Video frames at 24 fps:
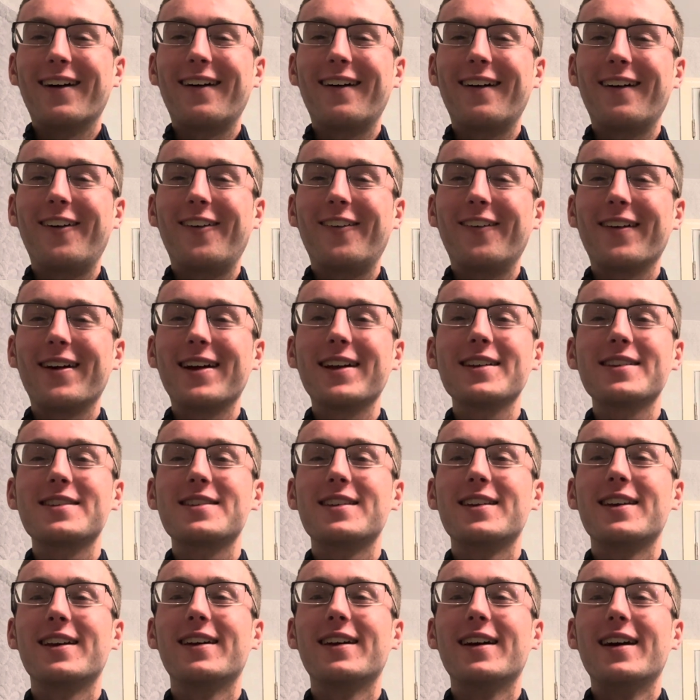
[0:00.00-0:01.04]

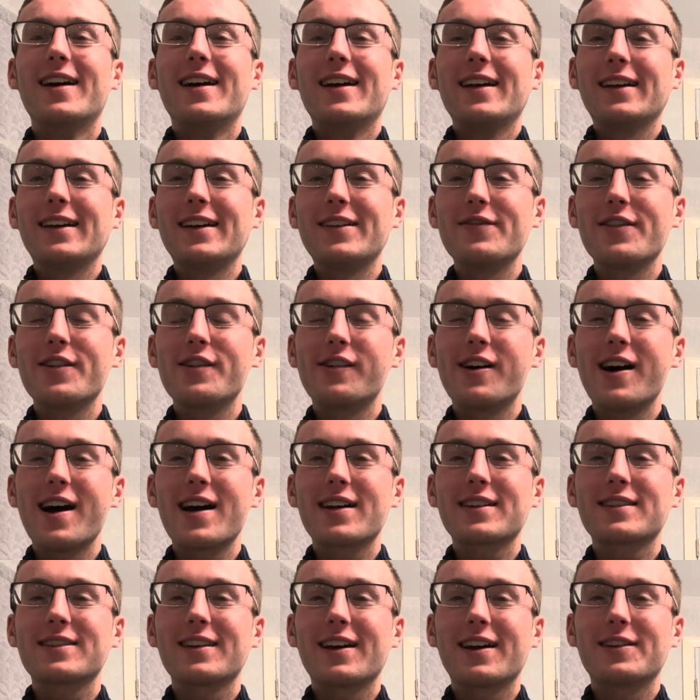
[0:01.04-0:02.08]
always, even
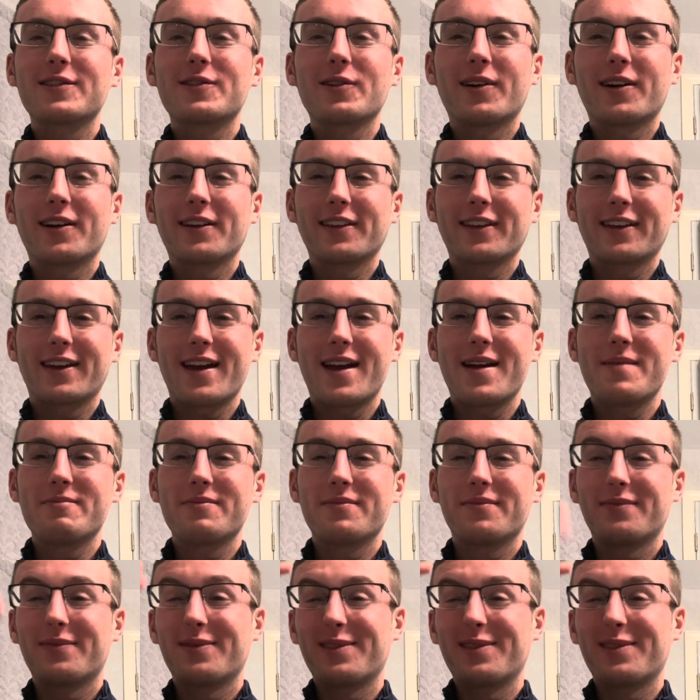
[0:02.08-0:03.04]
last night during the game,